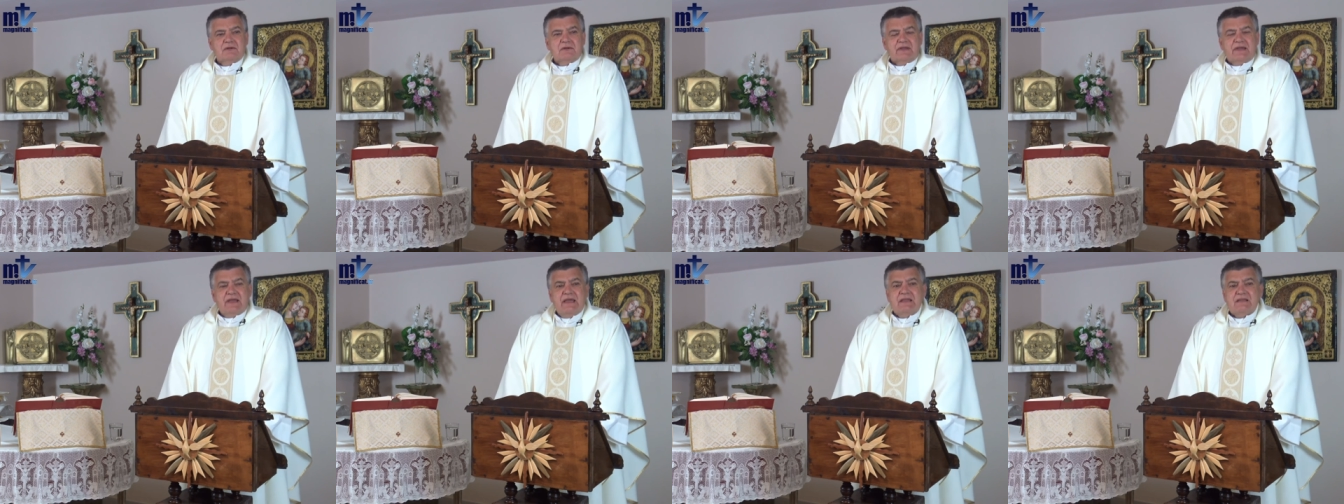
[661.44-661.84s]

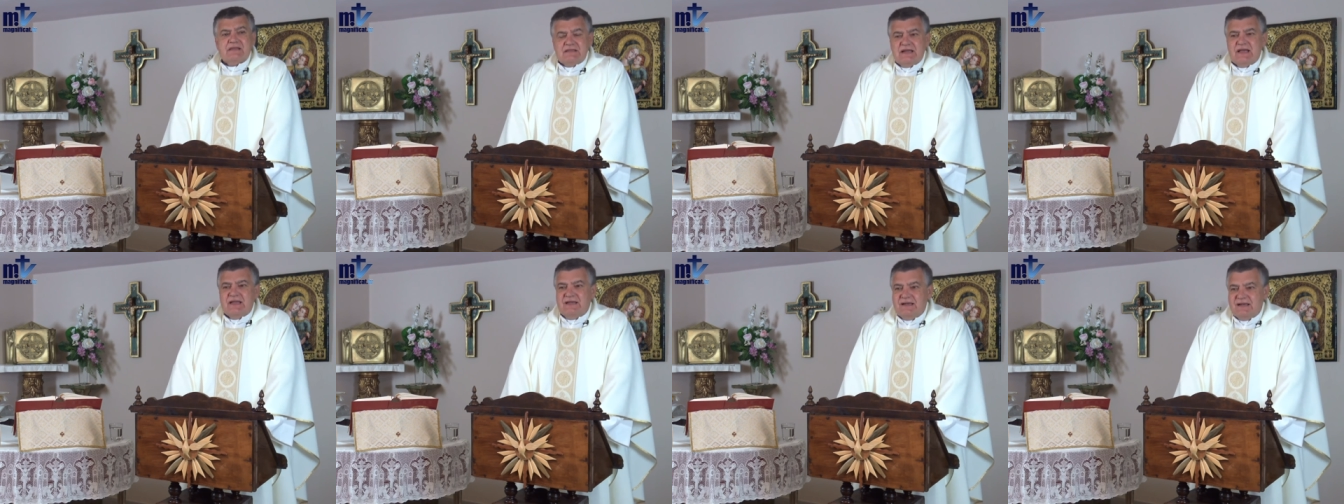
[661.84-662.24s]

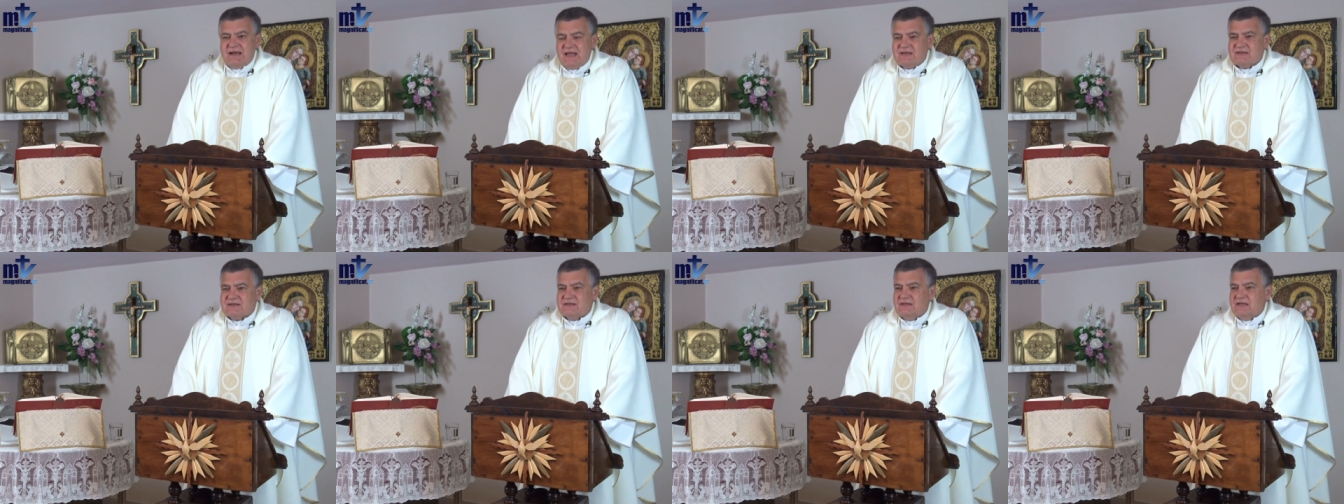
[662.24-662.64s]
What is the
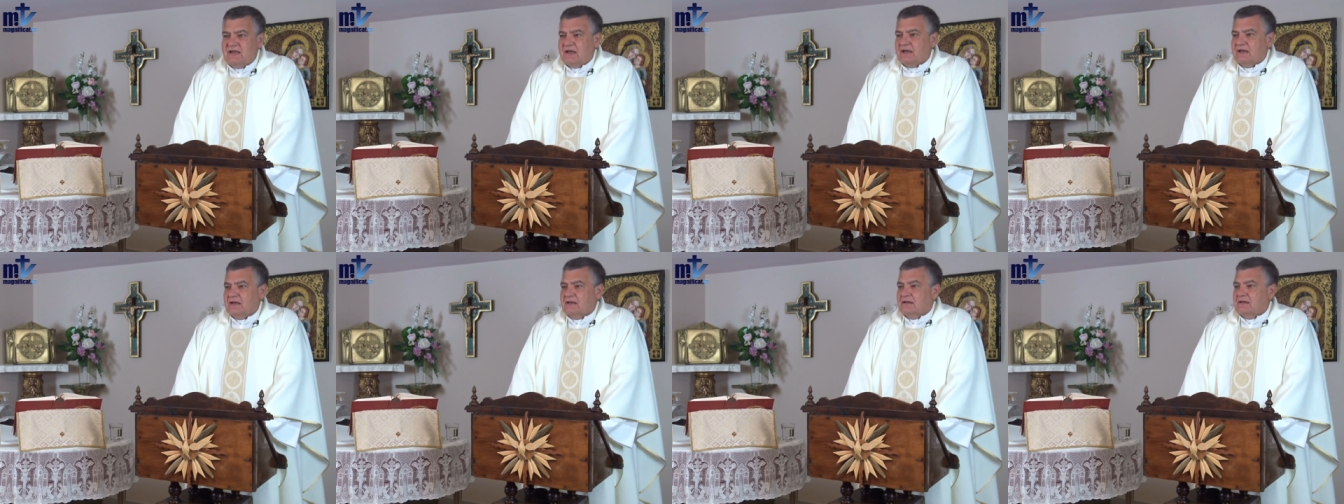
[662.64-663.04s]

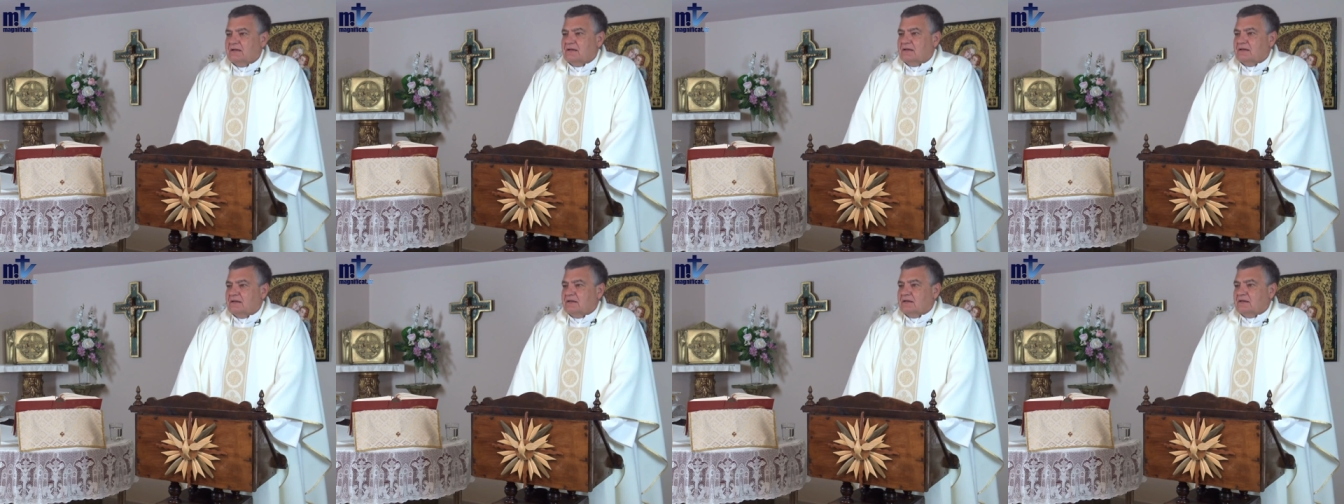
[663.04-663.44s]
church?
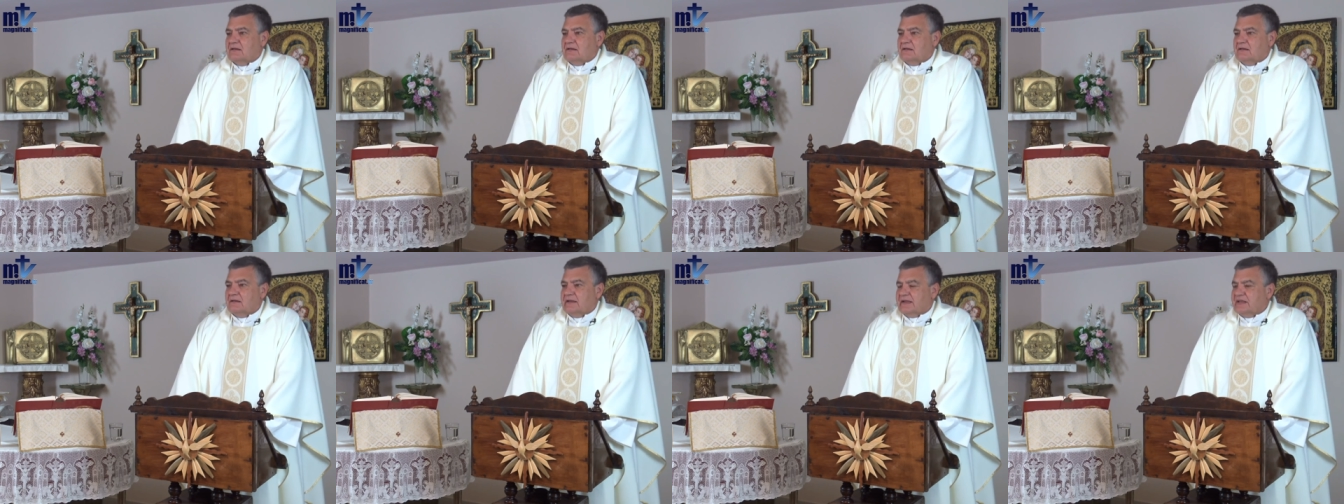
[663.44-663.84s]

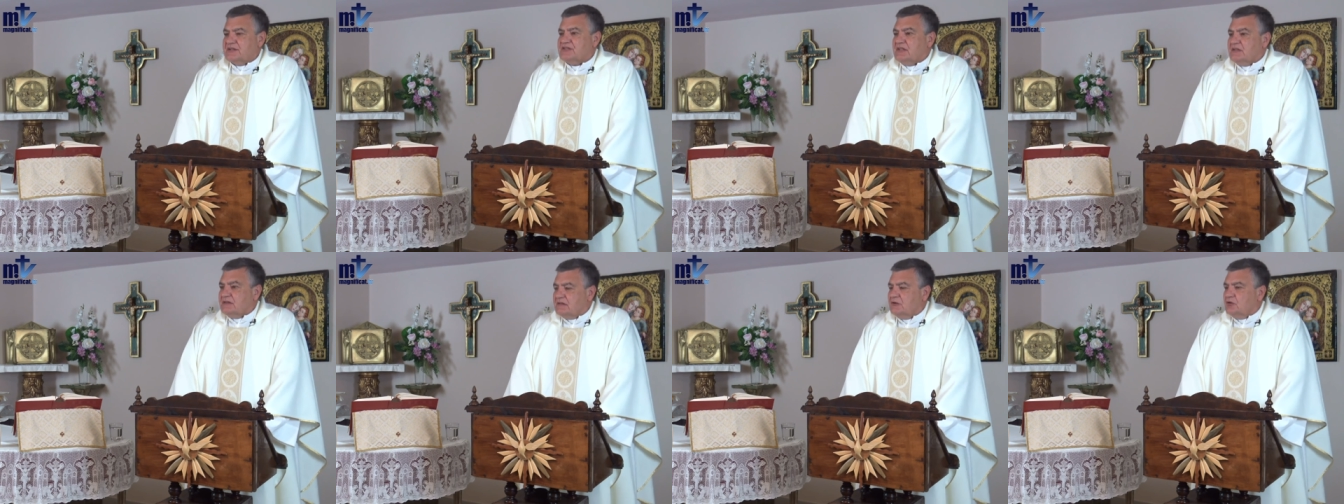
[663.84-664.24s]
What
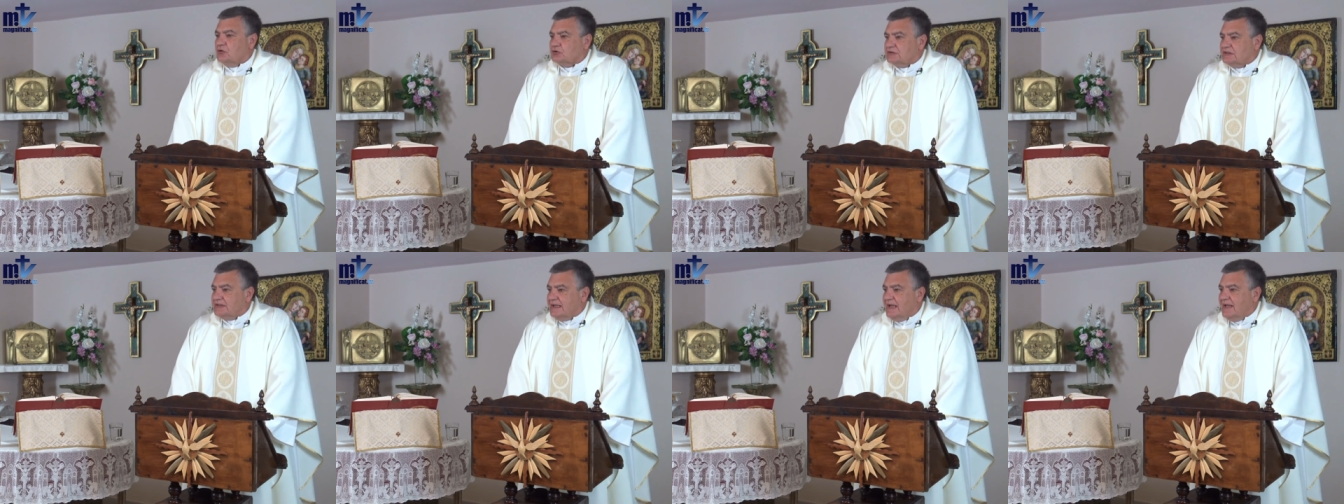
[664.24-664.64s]
sense
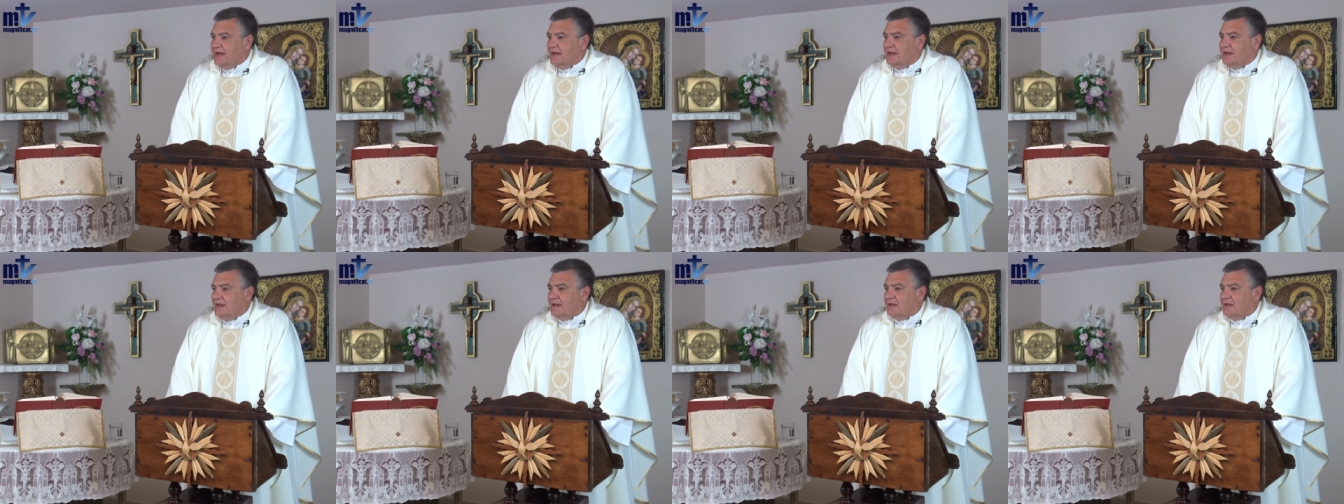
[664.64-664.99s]
does it have,